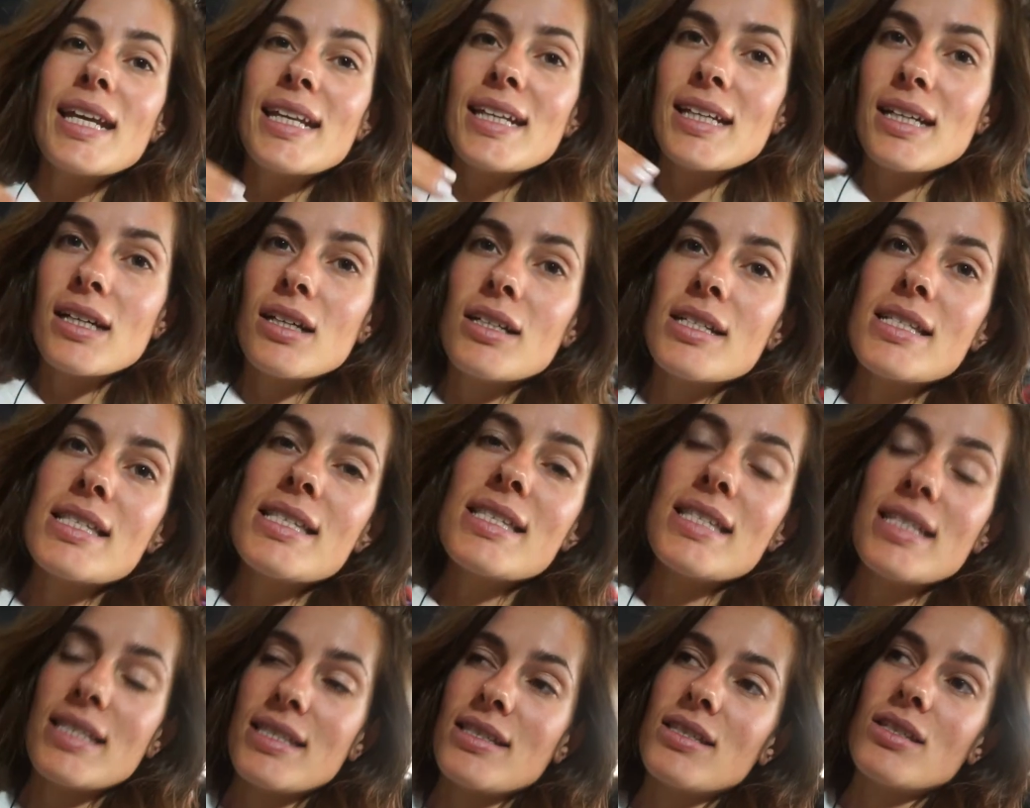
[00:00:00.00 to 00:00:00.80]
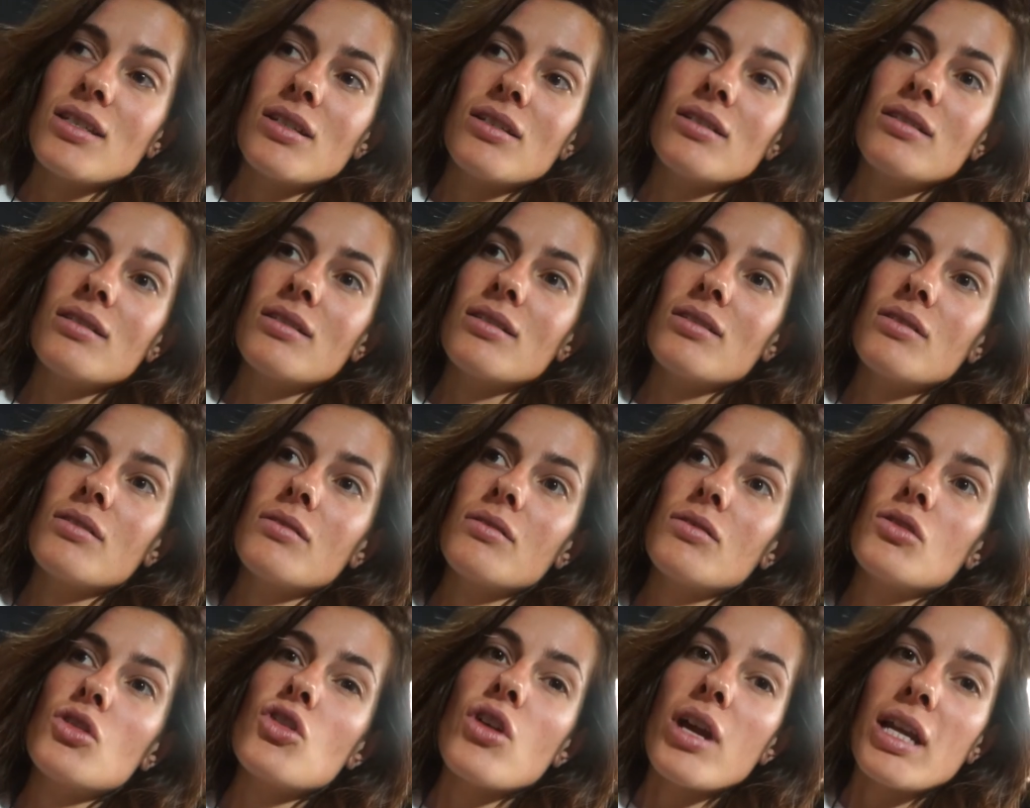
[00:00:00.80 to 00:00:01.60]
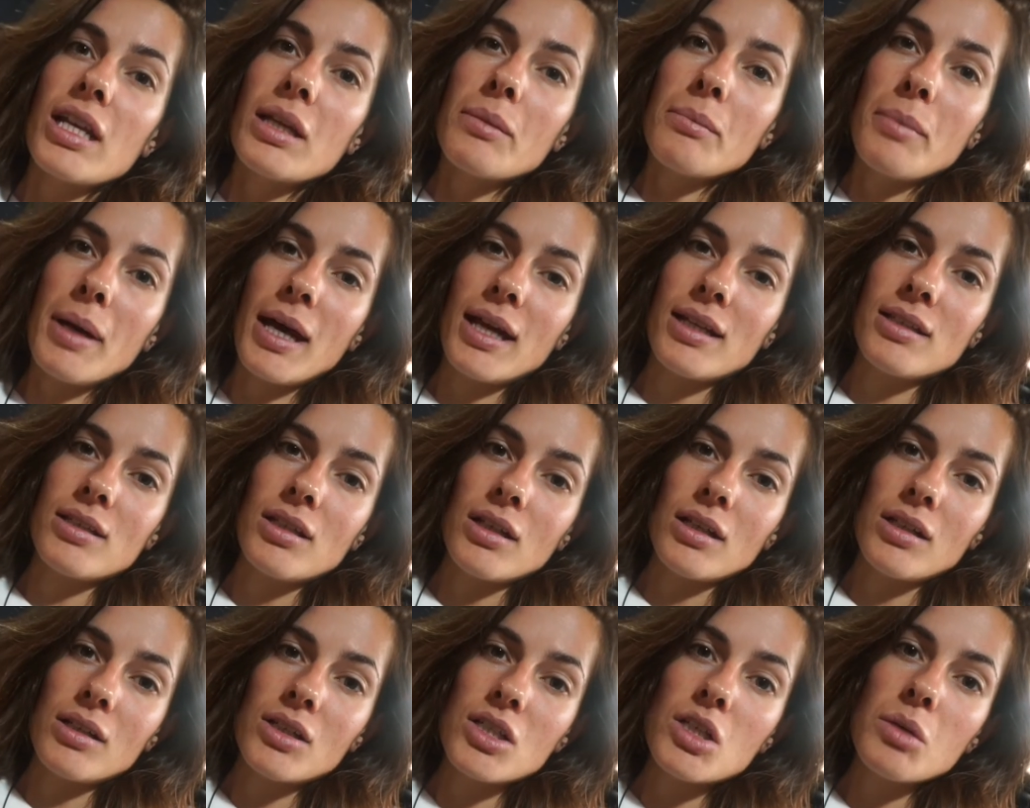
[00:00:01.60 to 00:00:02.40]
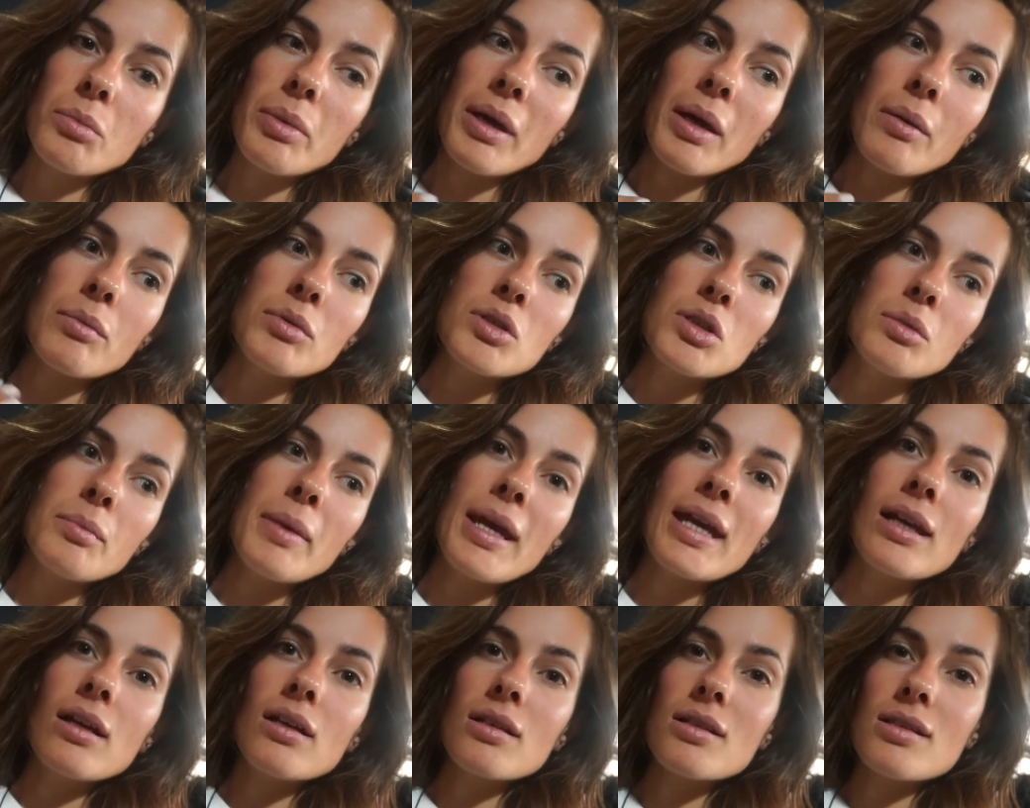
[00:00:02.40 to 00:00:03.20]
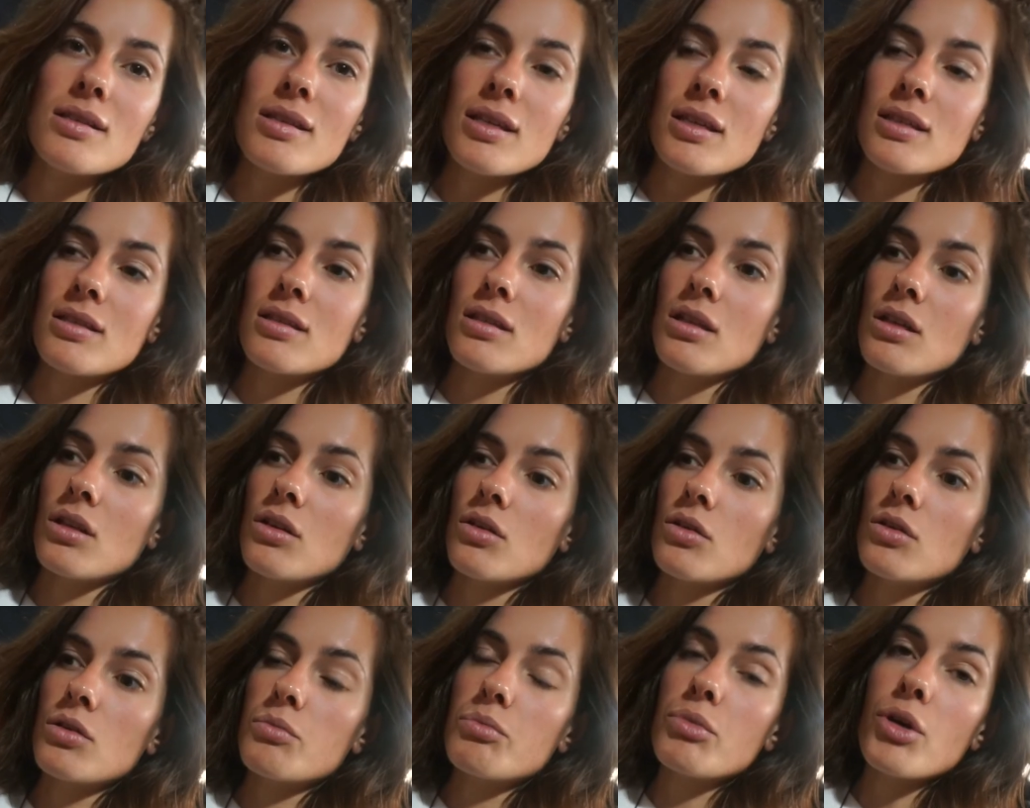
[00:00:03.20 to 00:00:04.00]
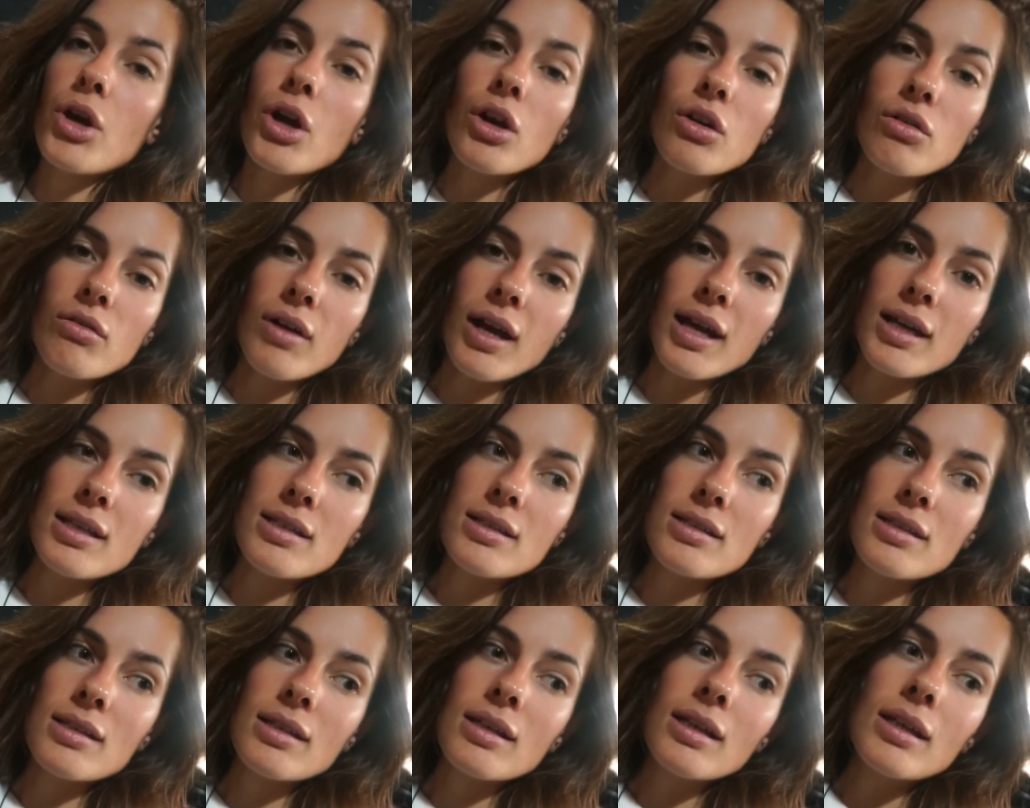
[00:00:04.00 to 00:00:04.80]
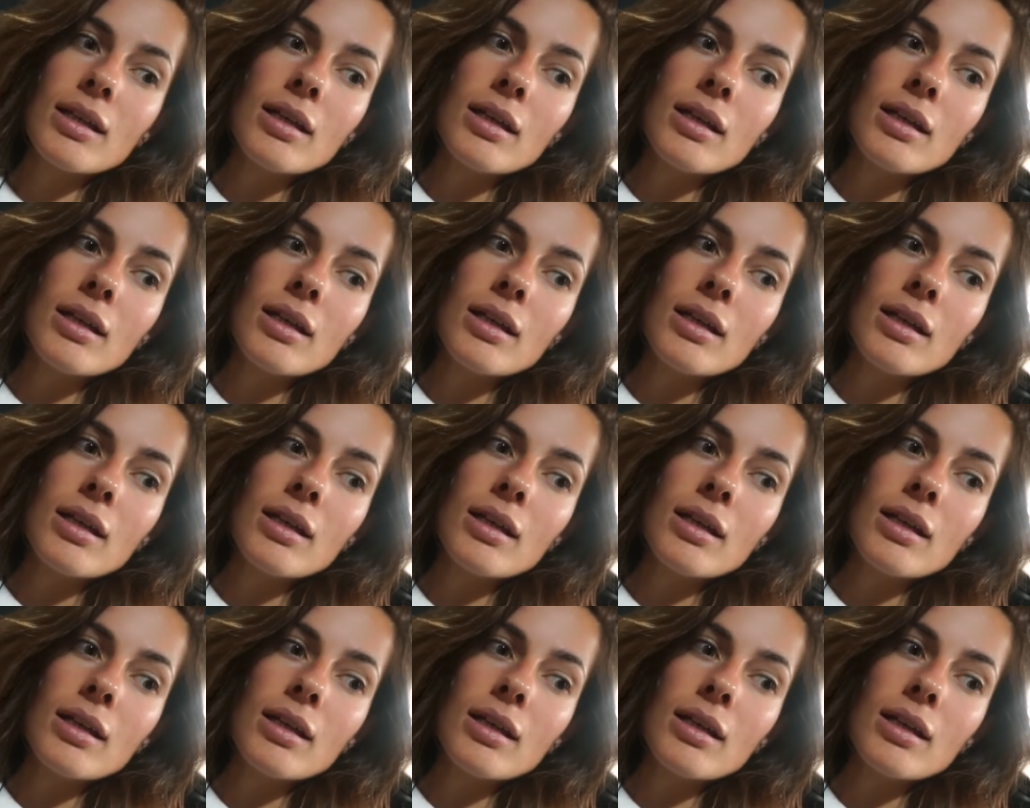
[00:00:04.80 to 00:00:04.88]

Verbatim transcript: in a consistent training pattern to be able to make consistent progress.